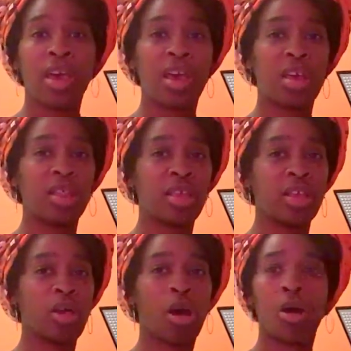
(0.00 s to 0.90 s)
And
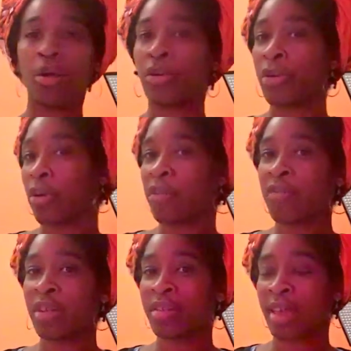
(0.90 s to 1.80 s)
then all her
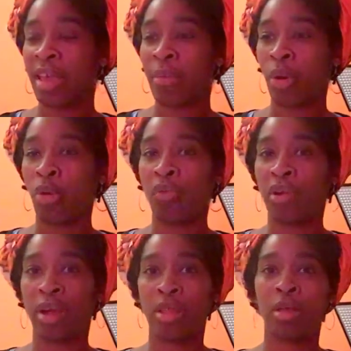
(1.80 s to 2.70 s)
girlfriends came
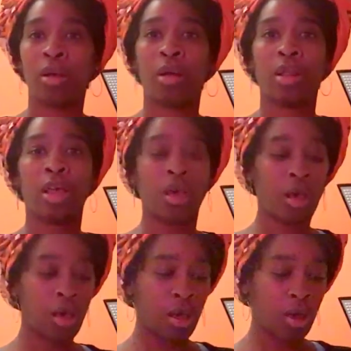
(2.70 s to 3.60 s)
over, and they're all like,
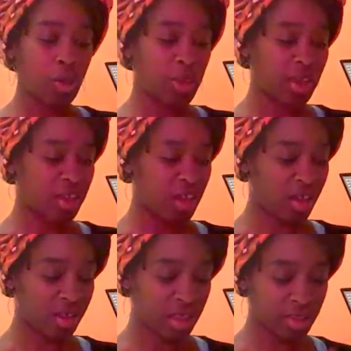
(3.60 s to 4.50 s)
oh my
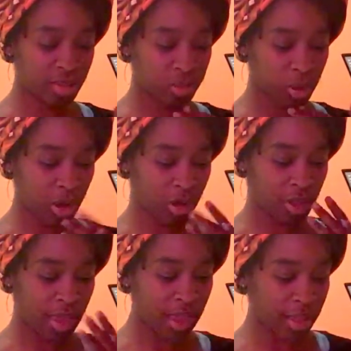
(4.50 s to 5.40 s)
God, that's what our
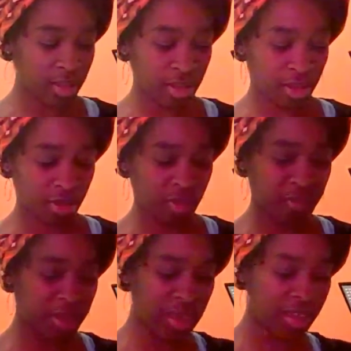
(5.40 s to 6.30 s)
ancestors
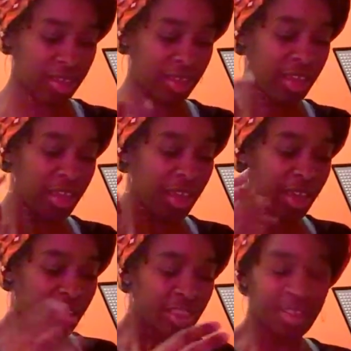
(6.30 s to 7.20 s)
picked, and
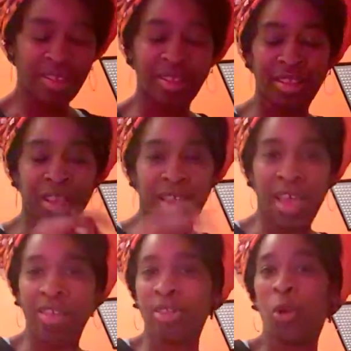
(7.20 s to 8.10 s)

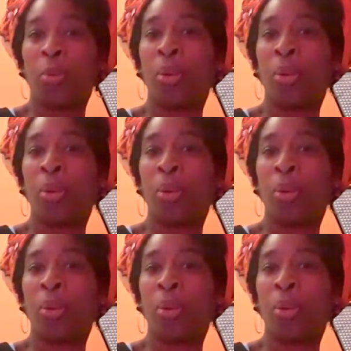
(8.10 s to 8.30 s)
has so